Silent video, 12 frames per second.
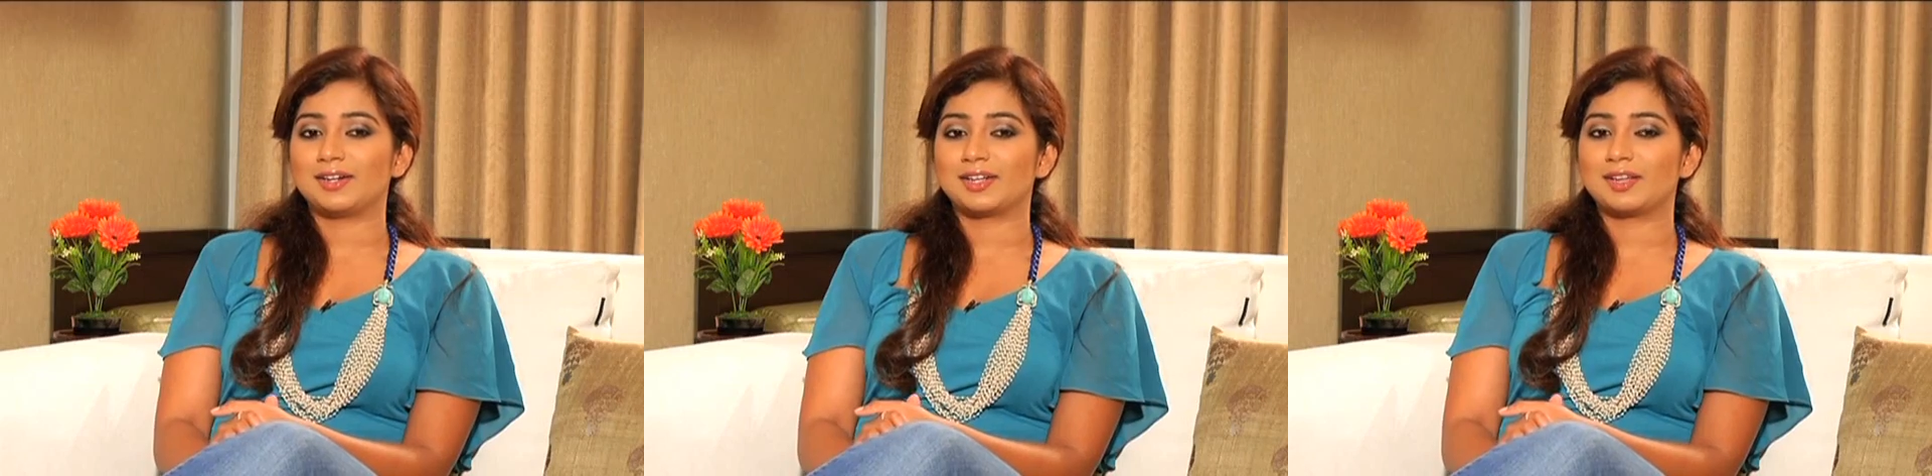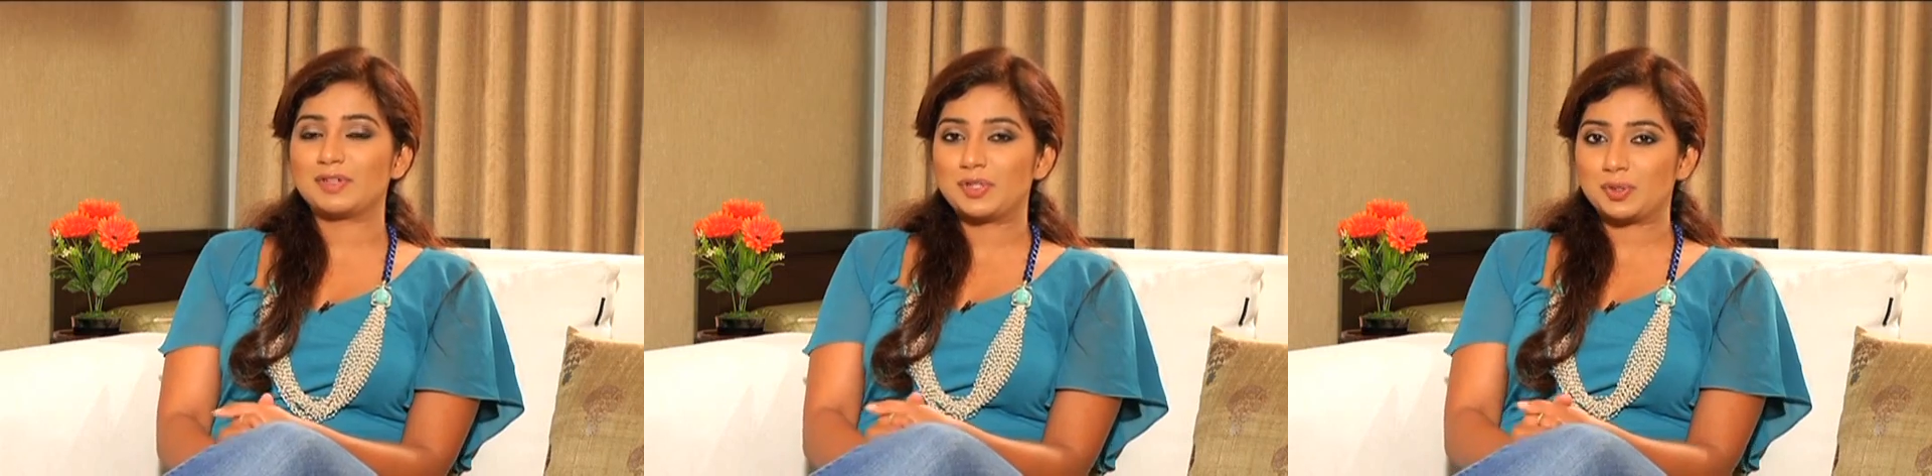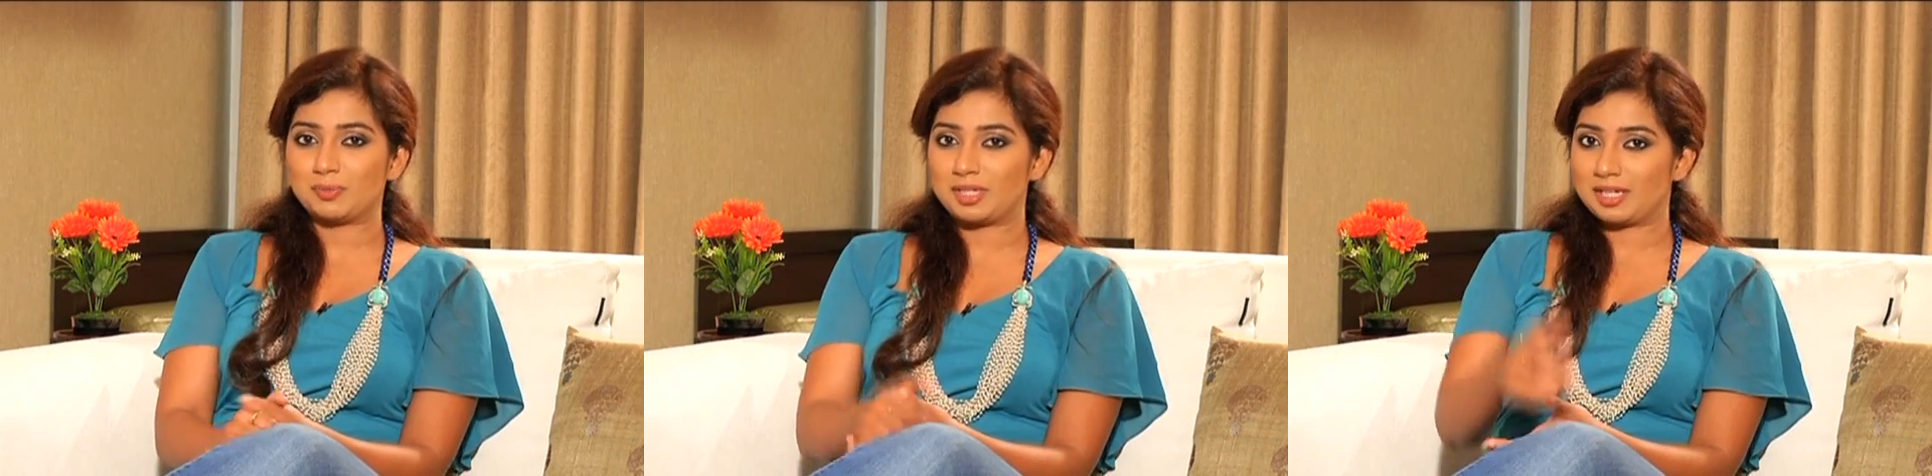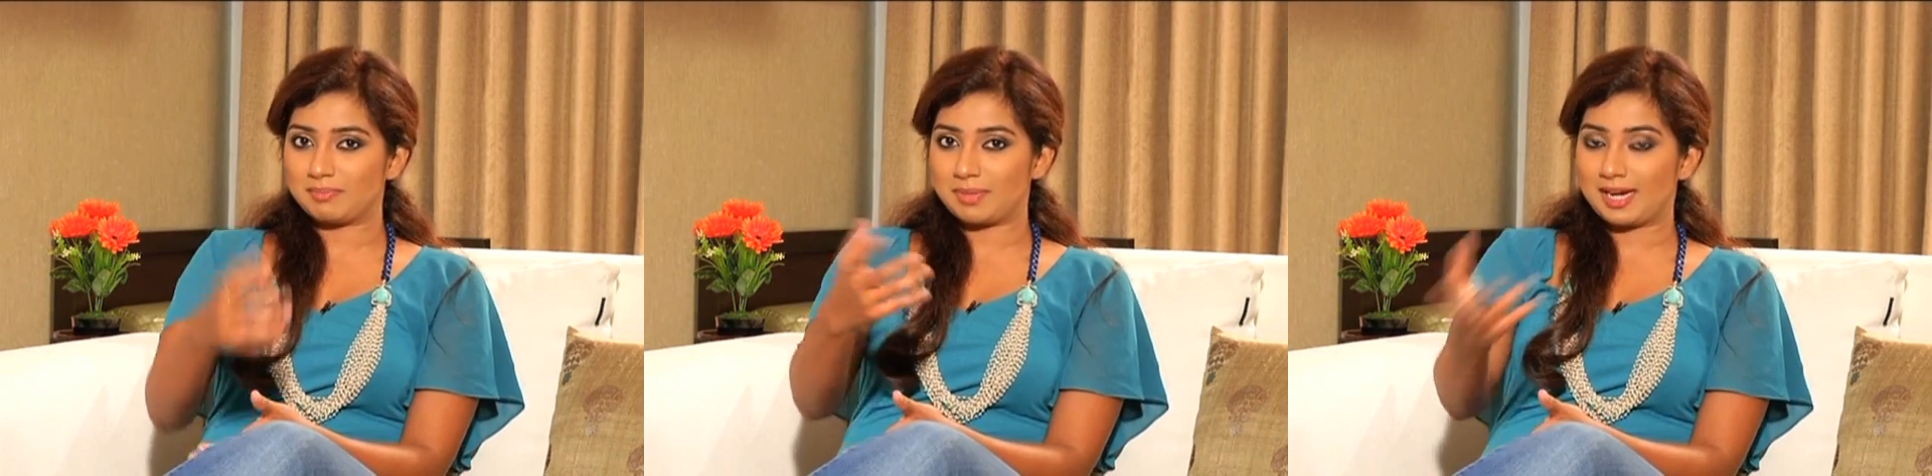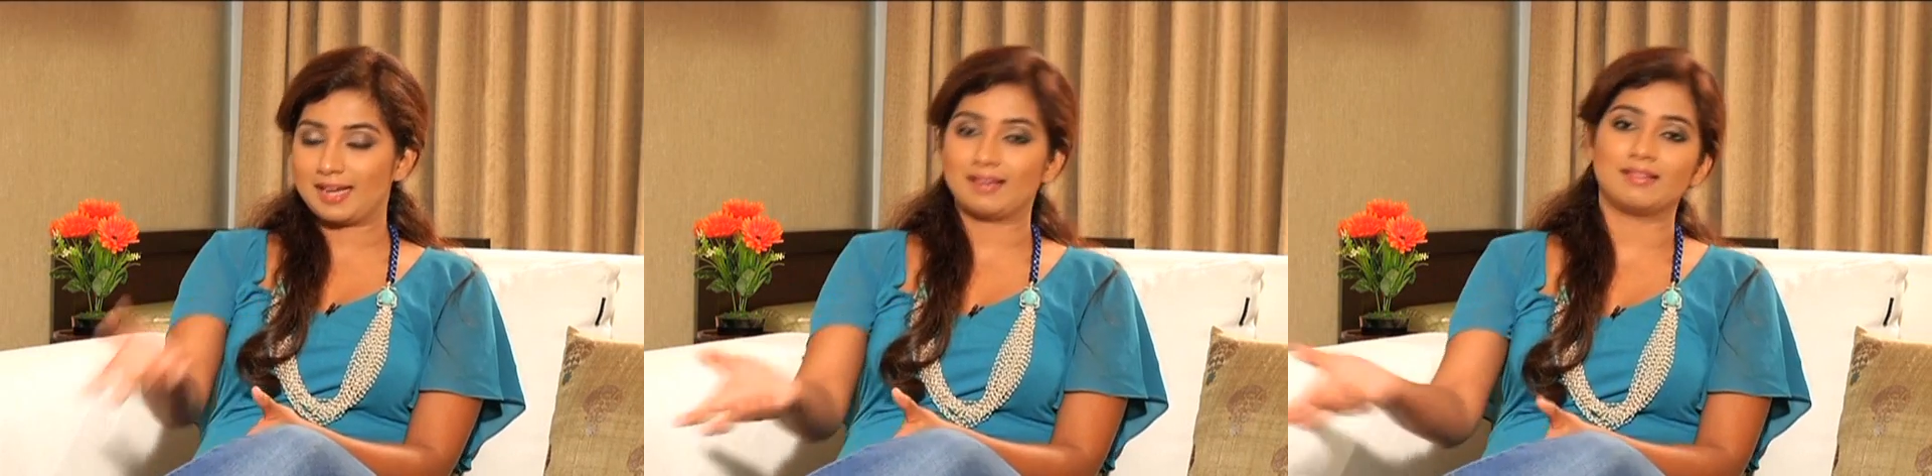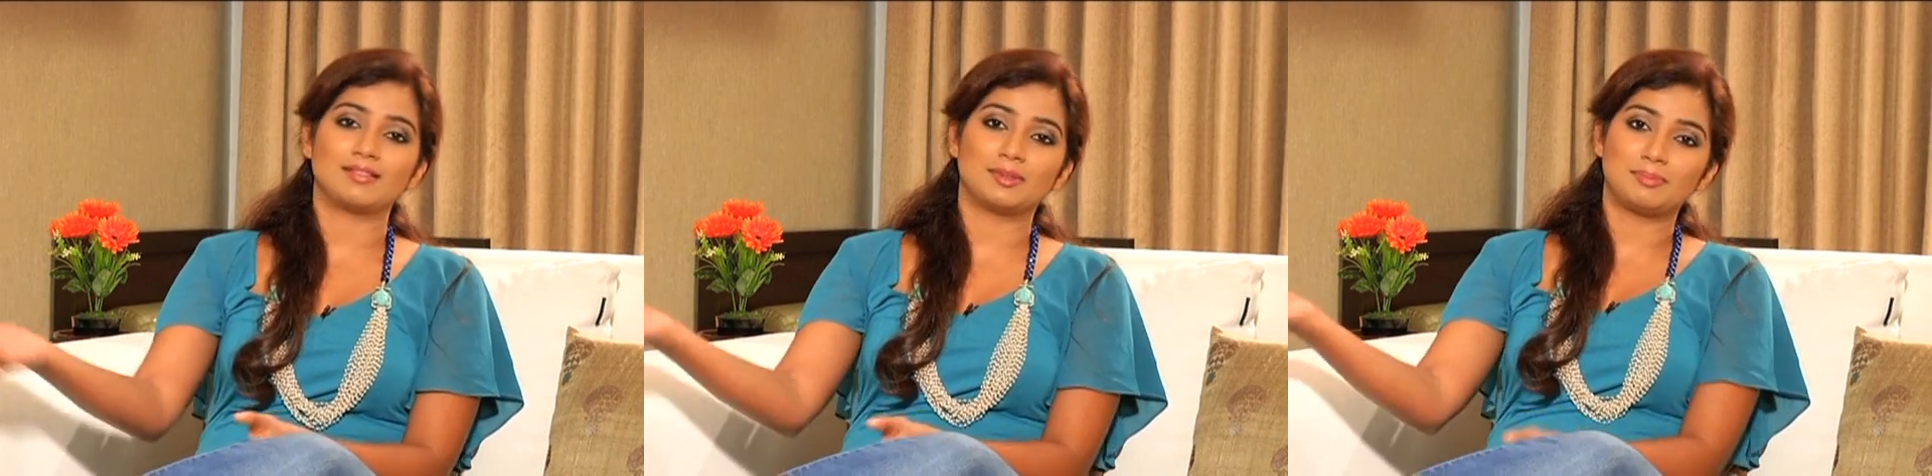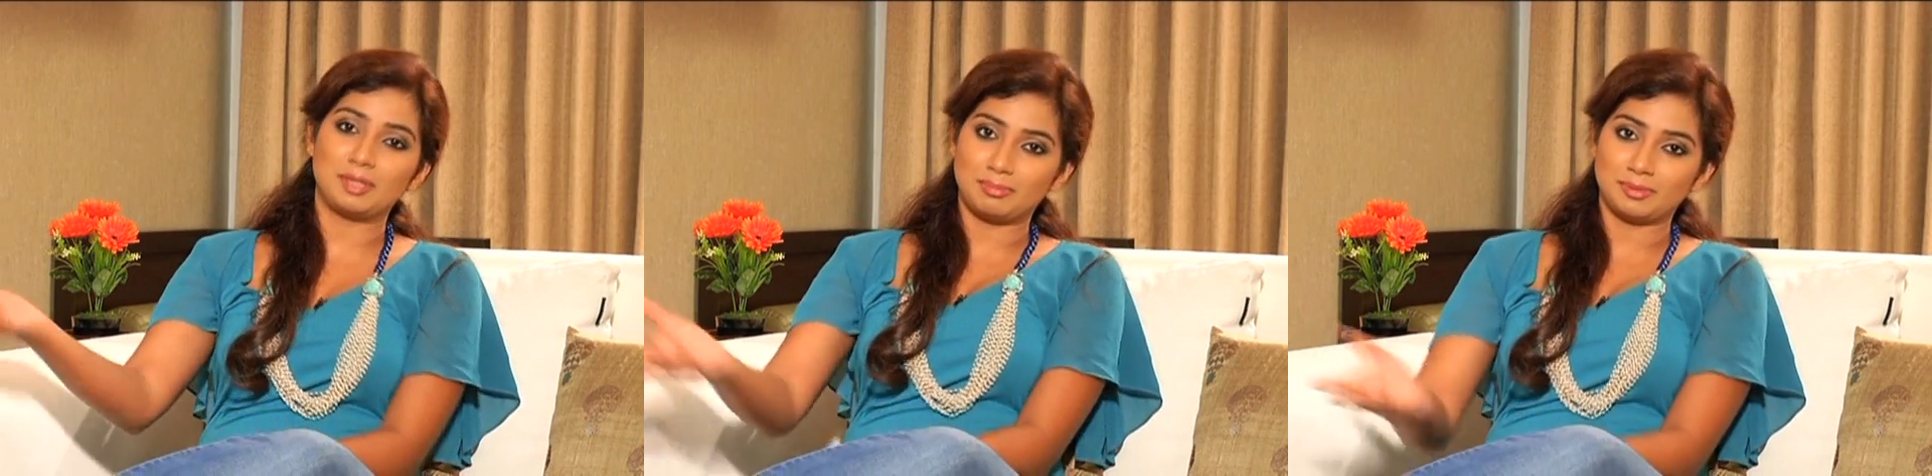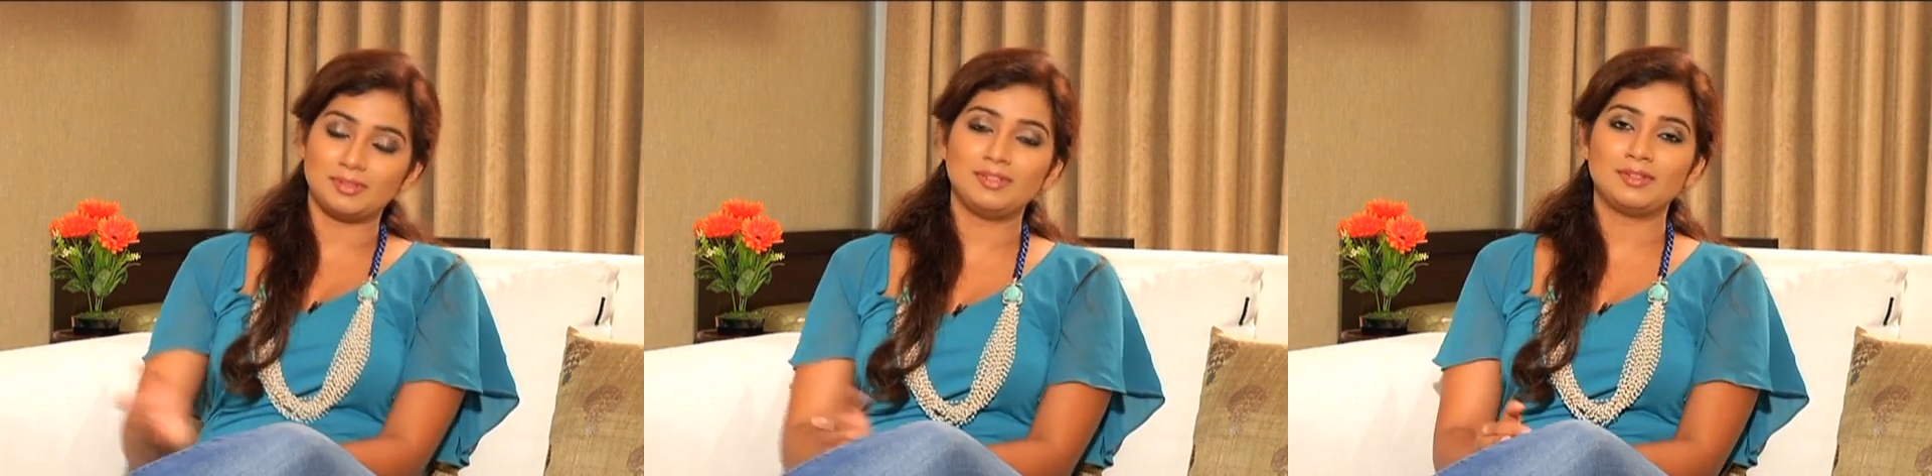given to me by the
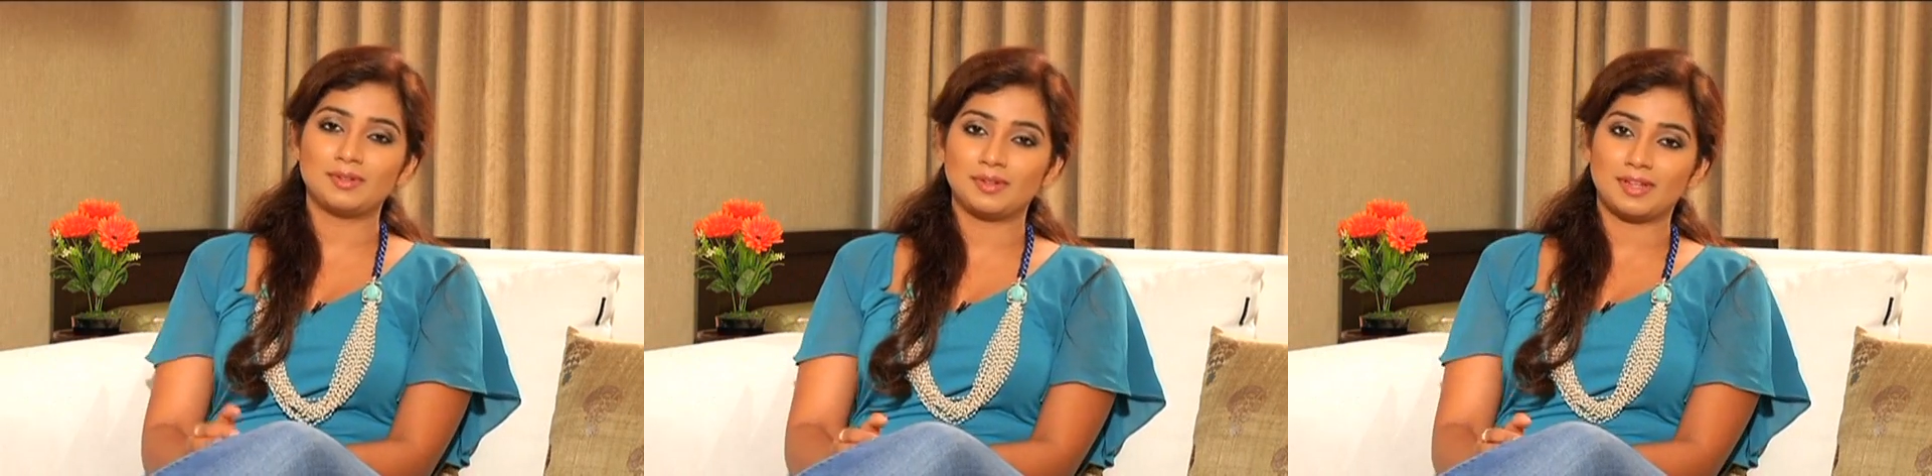people,